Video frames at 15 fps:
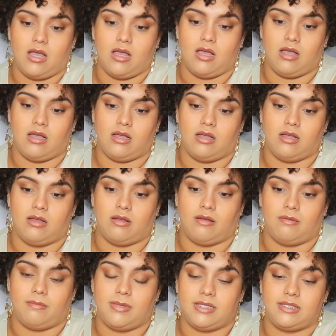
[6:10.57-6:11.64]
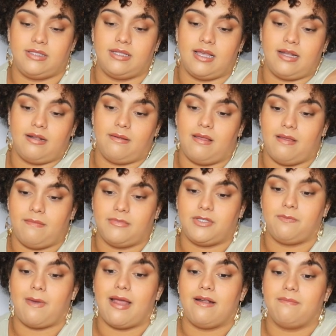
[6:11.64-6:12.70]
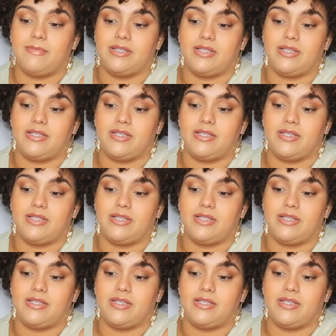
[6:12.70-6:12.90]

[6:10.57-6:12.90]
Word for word: Um, instead, in spite of me